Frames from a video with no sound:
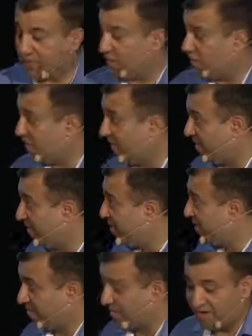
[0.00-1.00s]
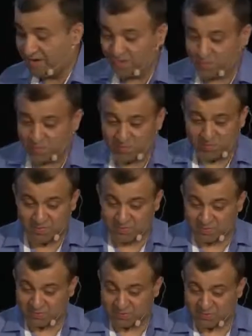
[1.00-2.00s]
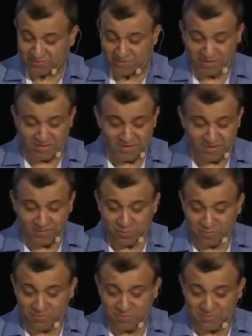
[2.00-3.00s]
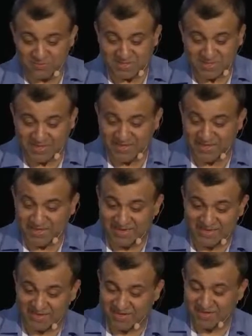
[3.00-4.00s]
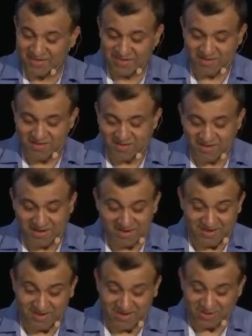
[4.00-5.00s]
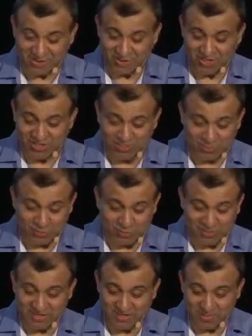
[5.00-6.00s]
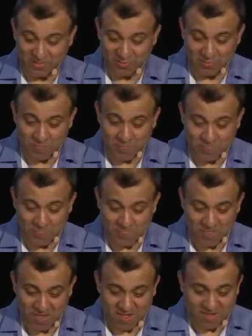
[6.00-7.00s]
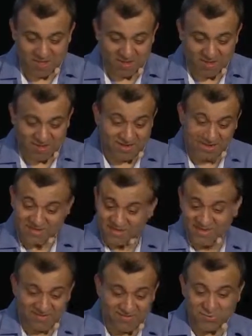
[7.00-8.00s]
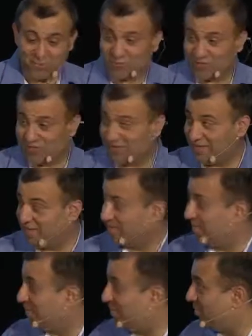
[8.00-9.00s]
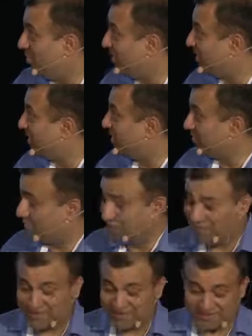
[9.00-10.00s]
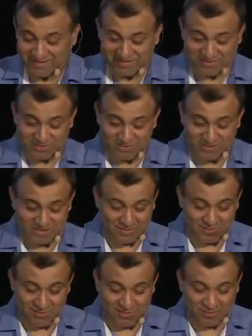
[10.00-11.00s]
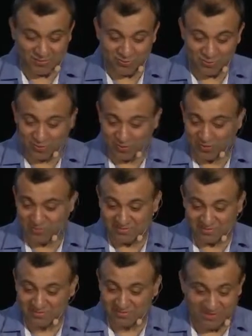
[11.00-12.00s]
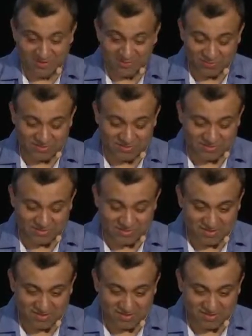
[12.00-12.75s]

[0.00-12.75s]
Now, I did had a demo, but because of the internet problems, I can't actually show the demo, and I can't even go to the links. I apologize for that, because I wanted to show what the link was.